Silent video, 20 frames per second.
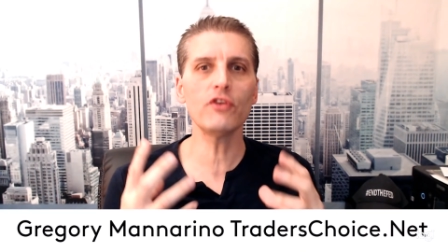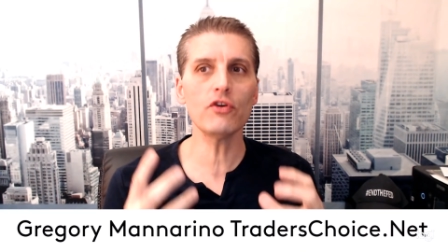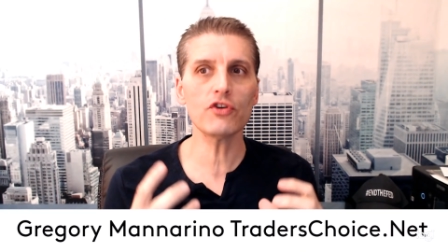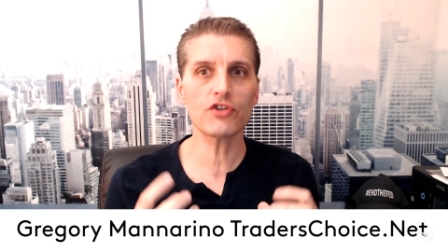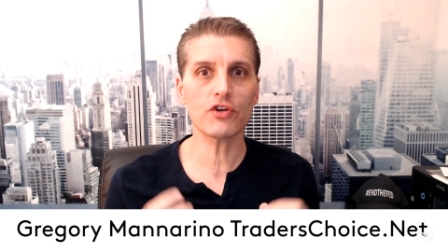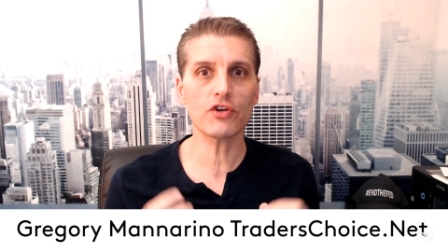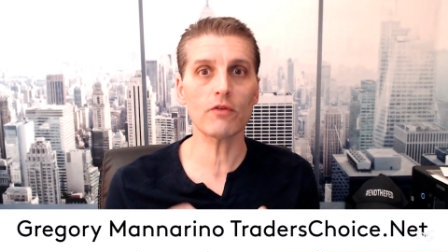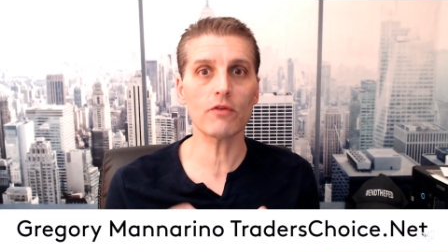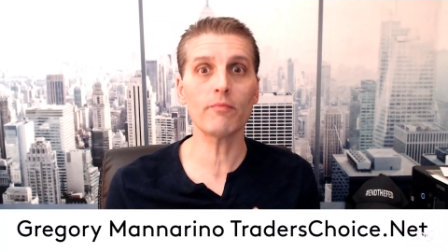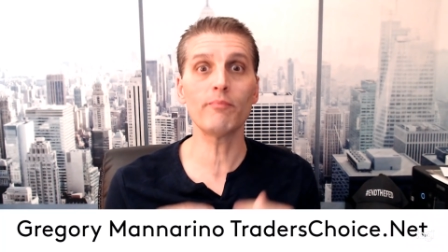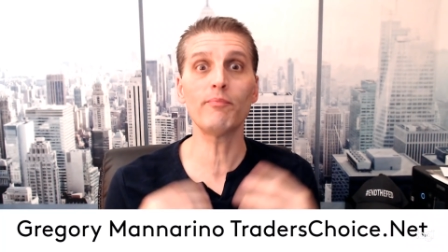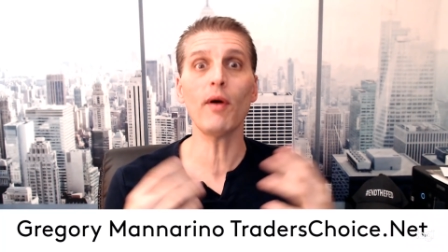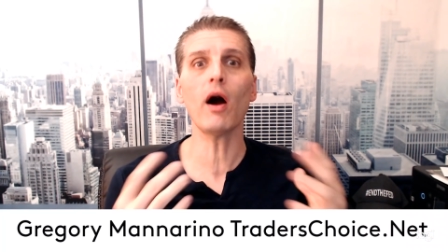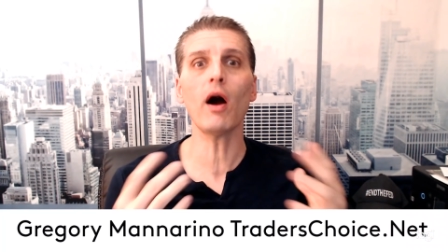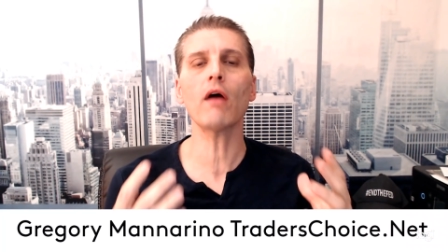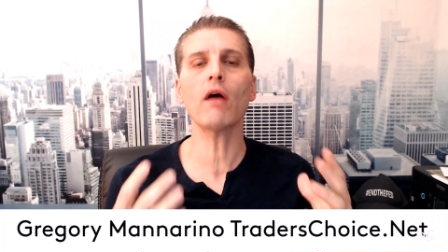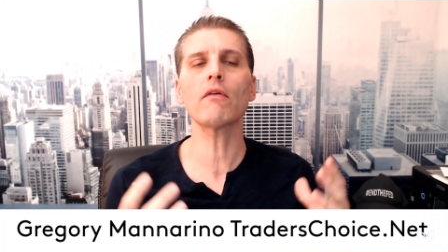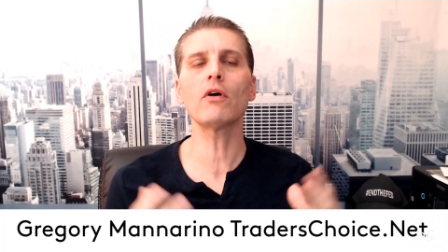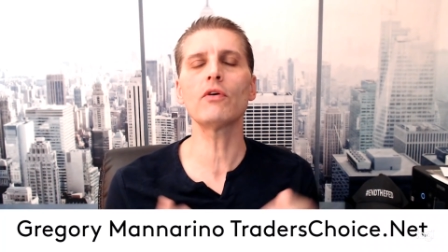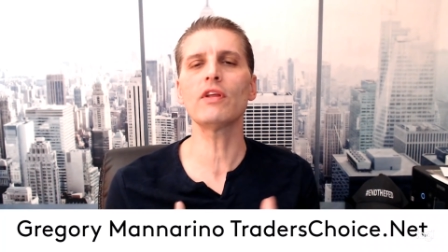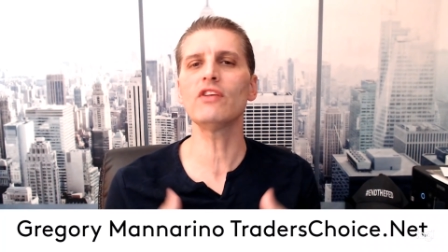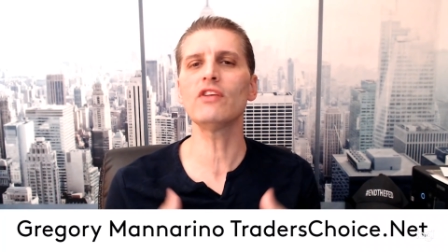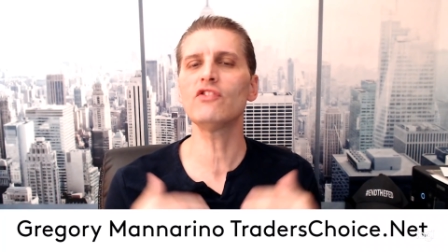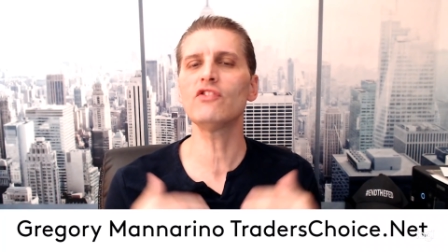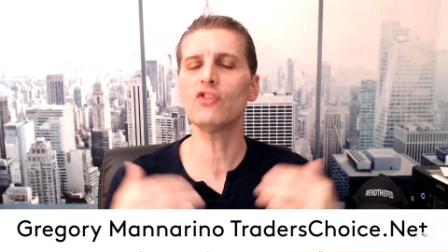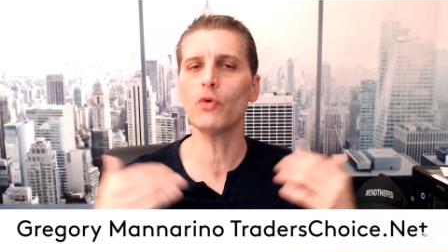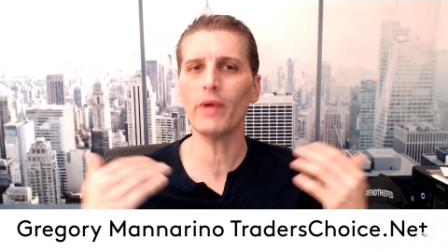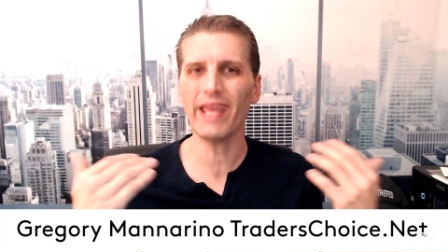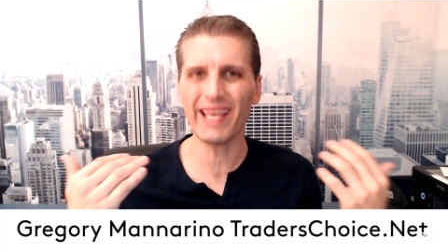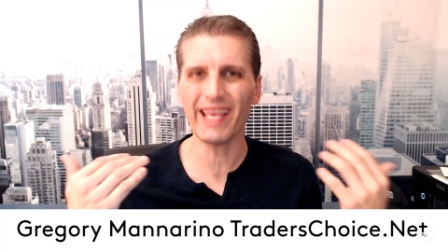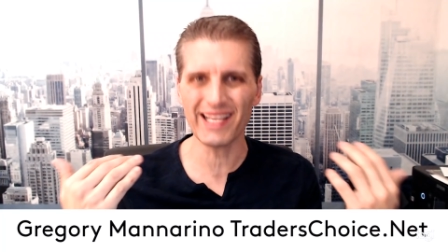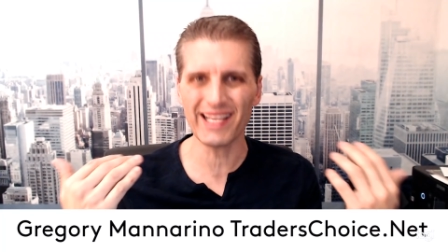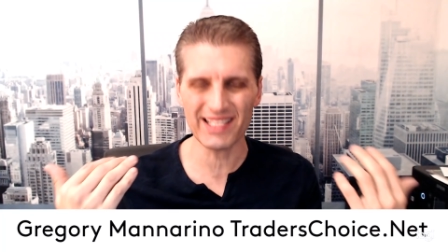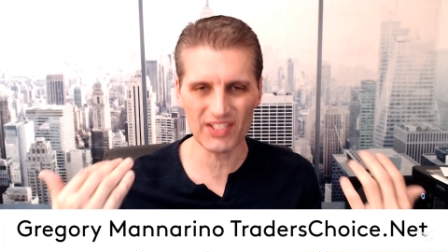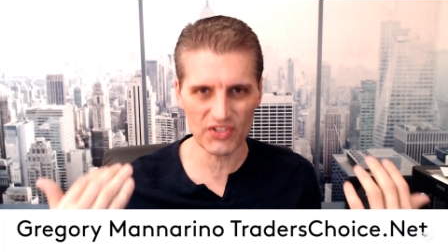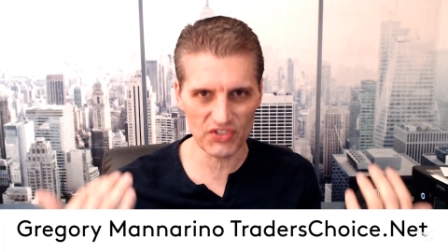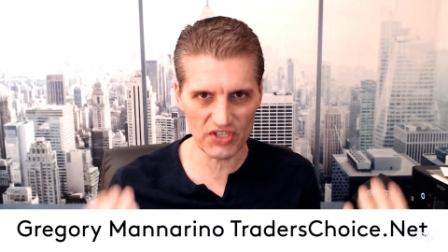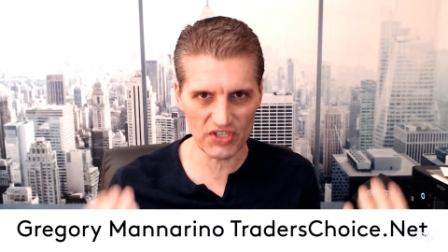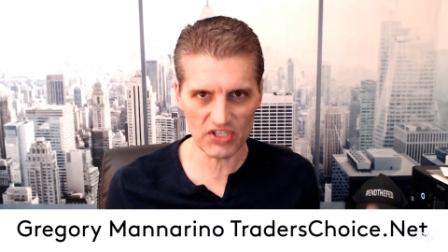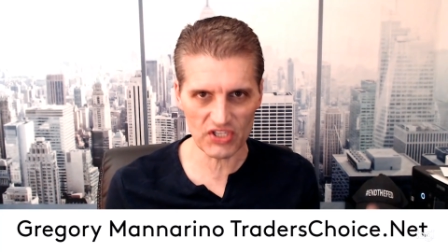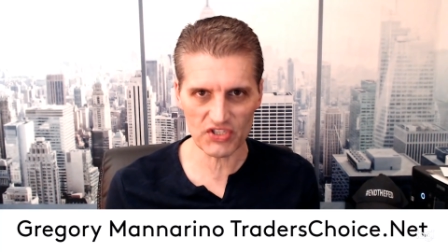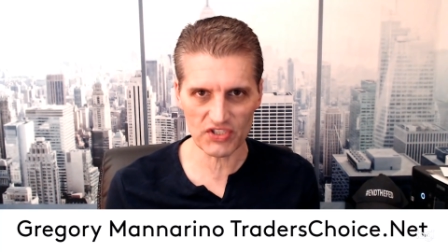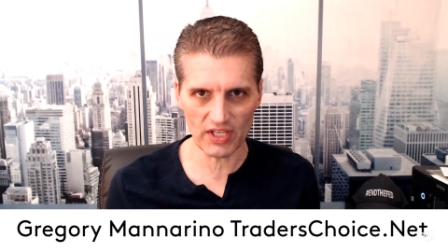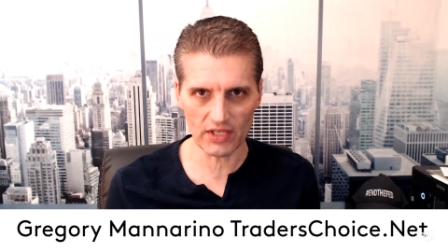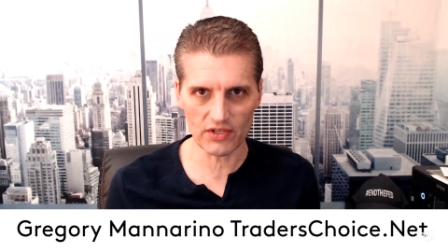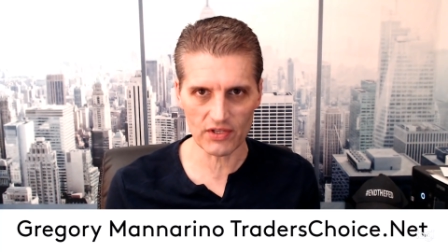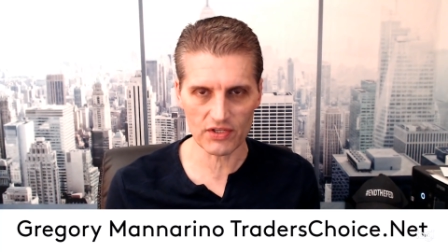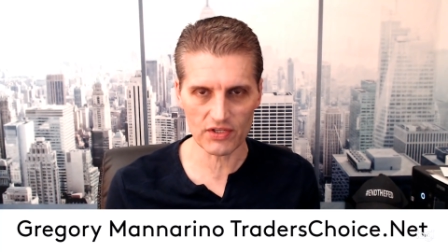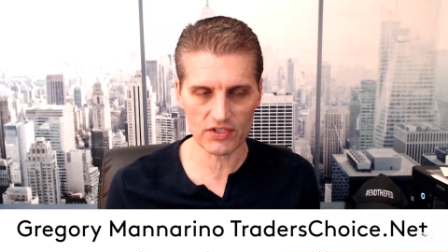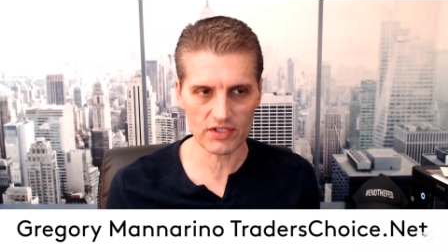borrowed into existence.